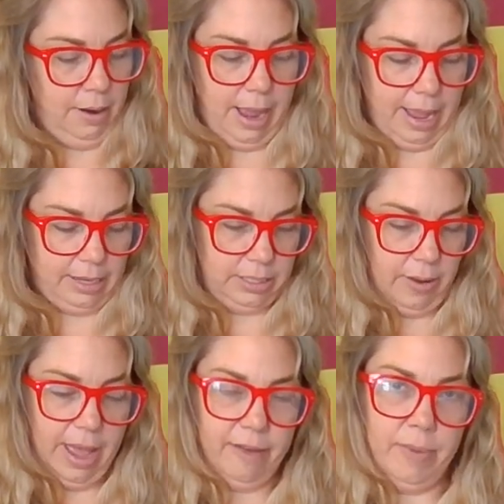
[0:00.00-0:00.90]
Alright,
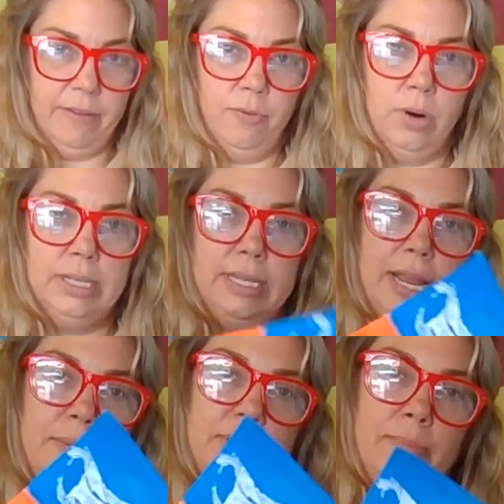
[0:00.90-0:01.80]
so I have my 4
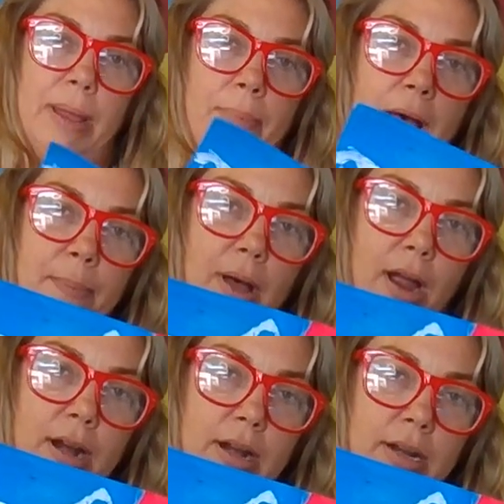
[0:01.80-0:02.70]
stamps and my pop
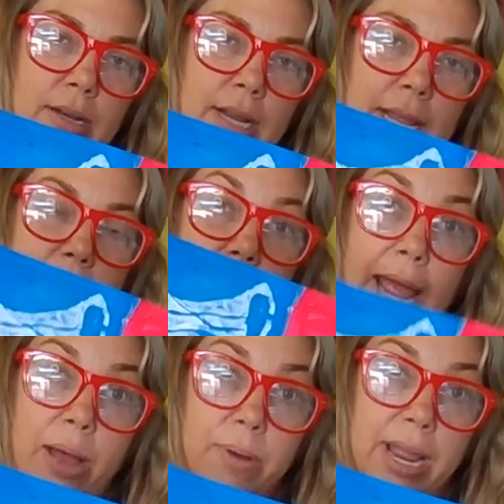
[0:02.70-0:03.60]
art.
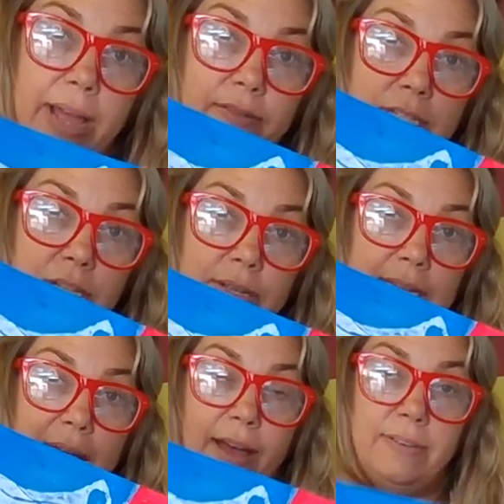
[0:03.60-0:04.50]
Now what I have to do
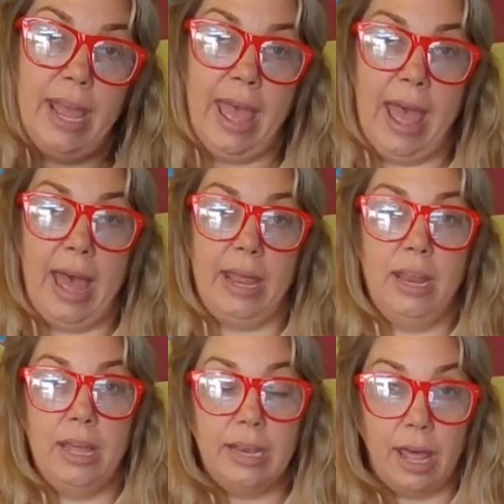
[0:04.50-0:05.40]
is I have to
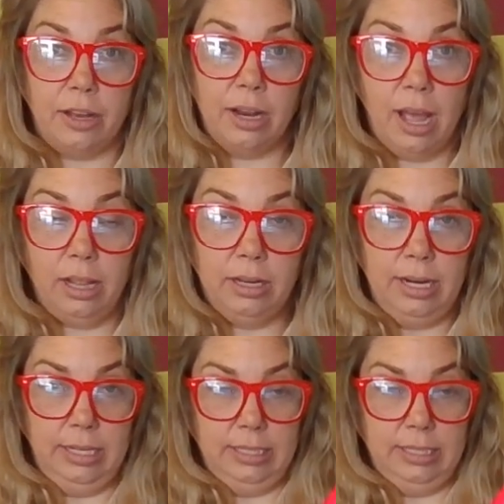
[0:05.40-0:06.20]
add another color